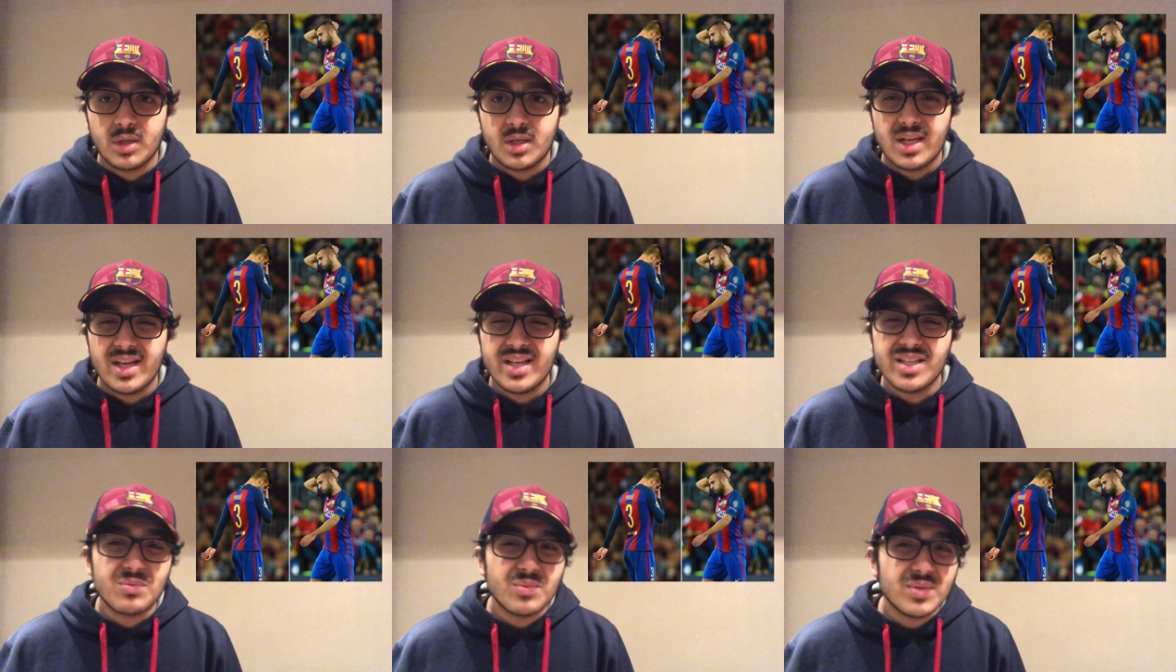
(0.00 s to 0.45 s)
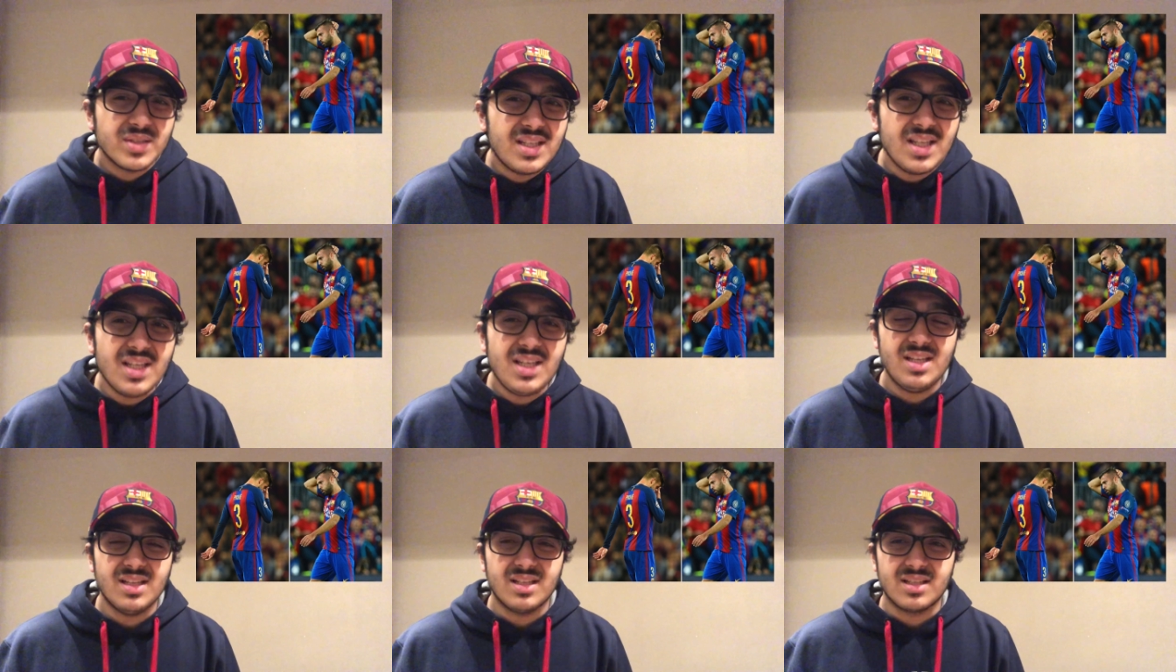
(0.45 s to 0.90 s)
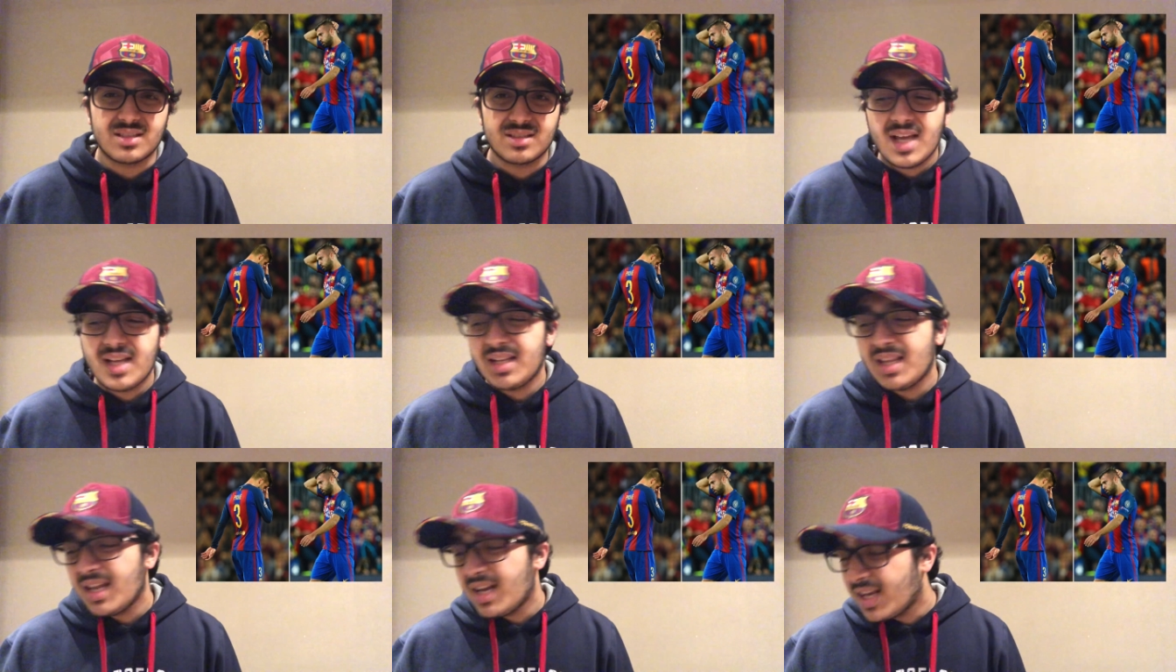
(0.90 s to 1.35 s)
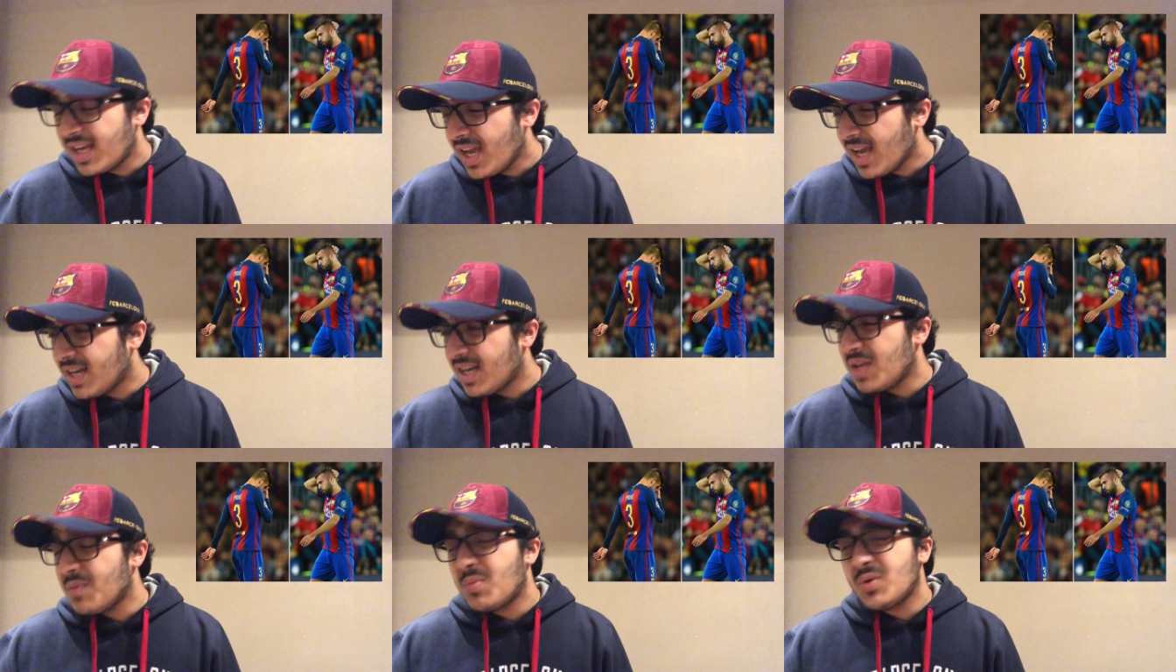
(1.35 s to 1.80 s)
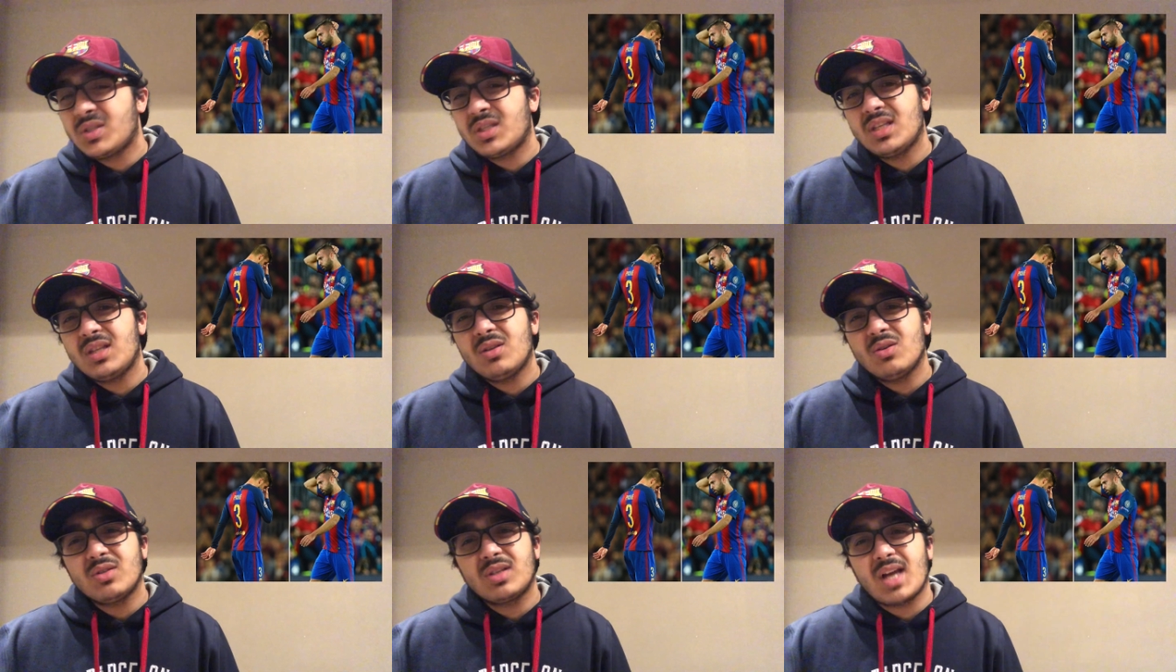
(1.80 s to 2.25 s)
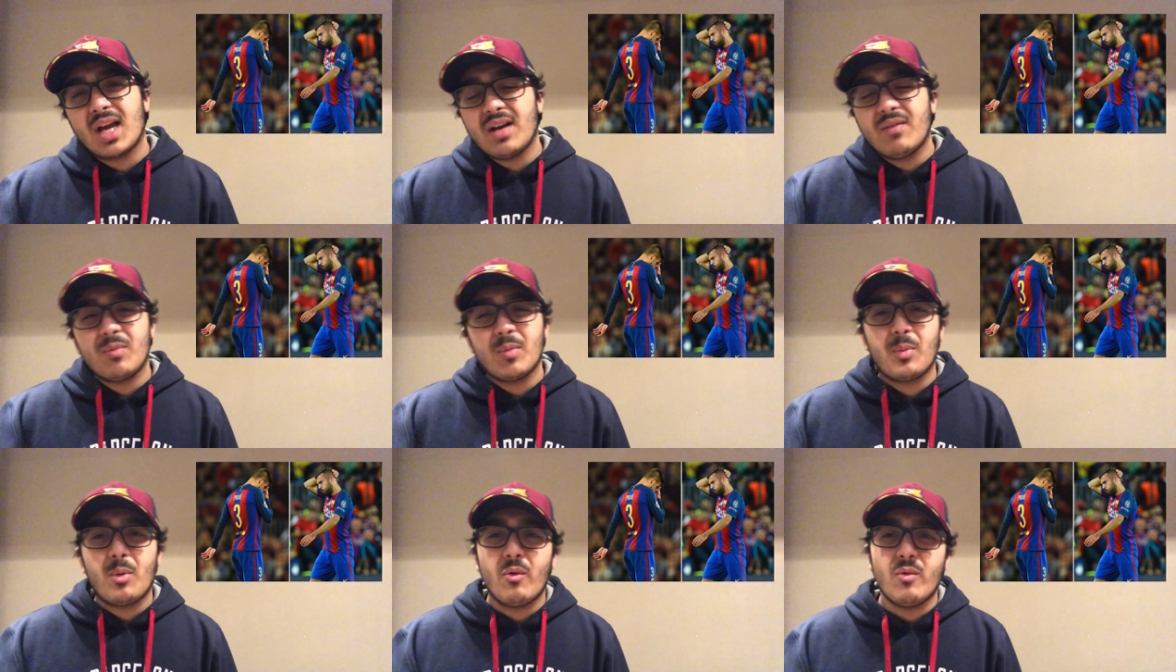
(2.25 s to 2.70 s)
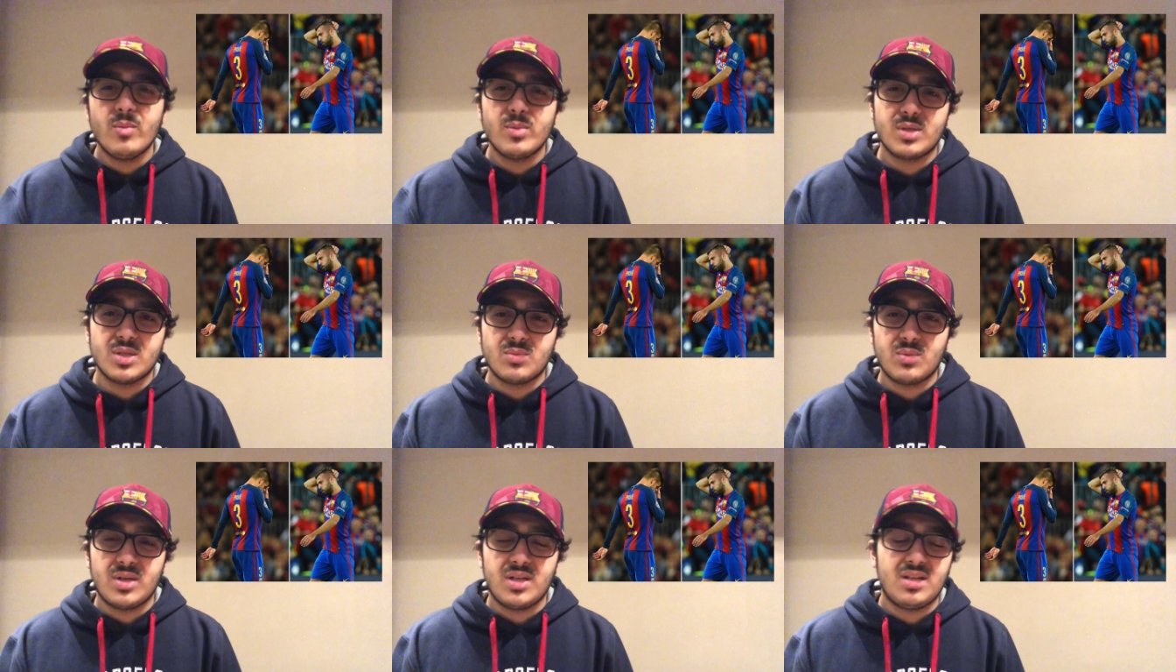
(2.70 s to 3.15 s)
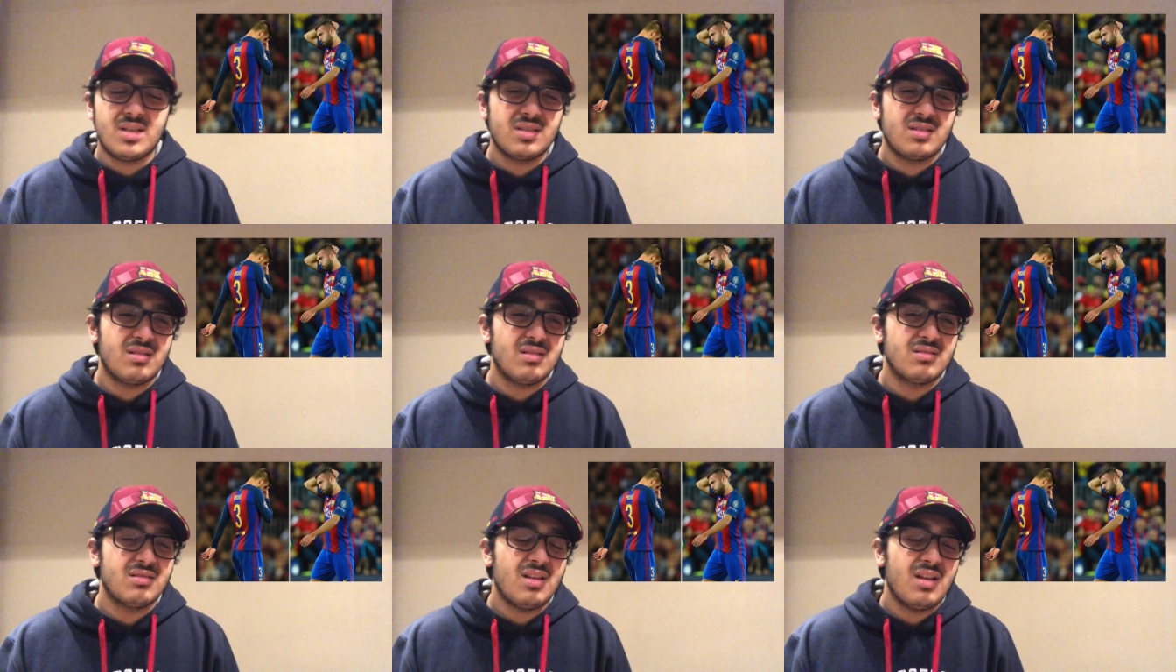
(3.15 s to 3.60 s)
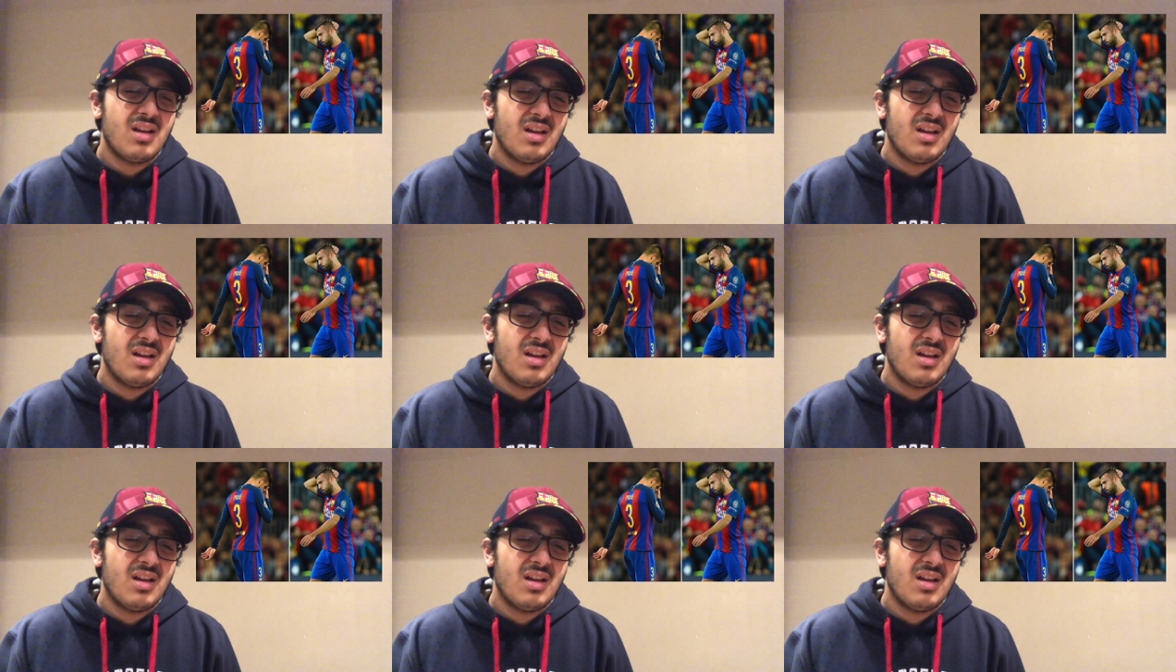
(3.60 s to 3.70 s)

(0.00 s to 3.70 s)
It's ridiculous. And then again, he puts in those kind of performances where he just goes,